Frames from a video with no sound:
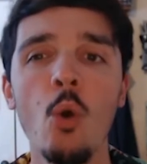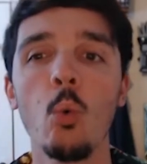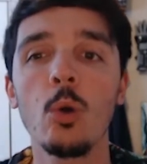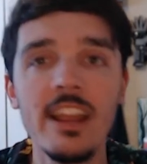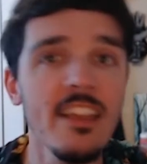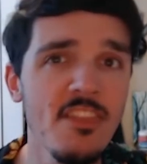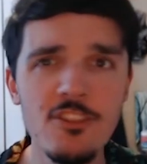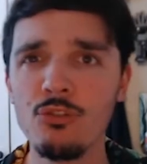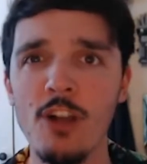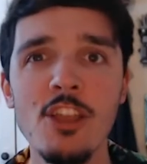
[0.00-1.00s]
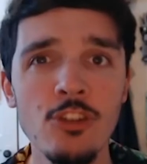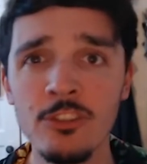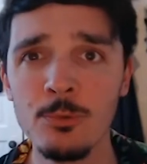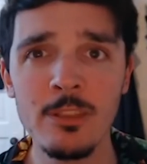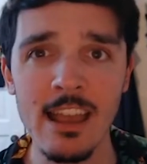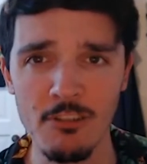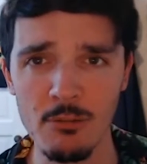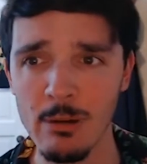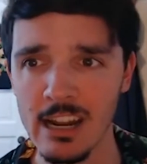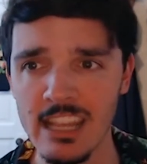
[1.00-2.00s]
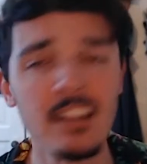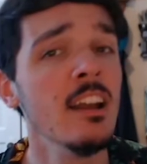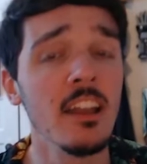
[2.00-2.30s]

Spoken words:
were in the trenches with everybody.